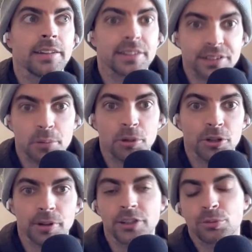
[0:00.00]

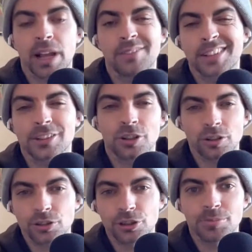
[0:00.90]
December, right? So we have an
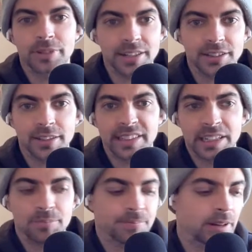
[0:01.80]
internal group testing the
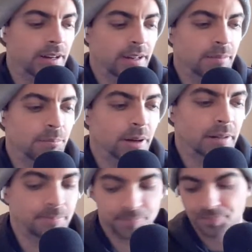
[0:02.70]
game,
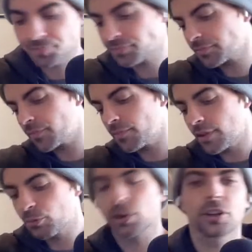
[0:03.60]
but
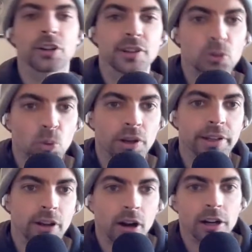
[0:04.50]
we're currently
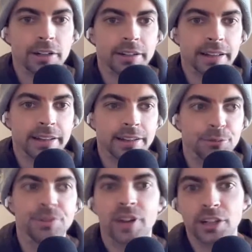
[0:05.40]
working on a
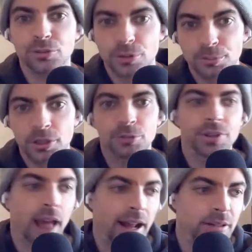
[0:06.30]
revised rulebook
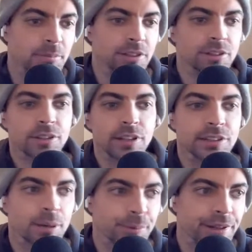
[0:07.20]
with Adam. He's
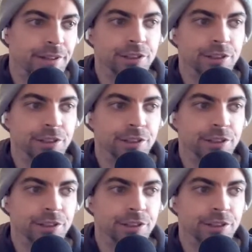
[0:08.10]
coming in.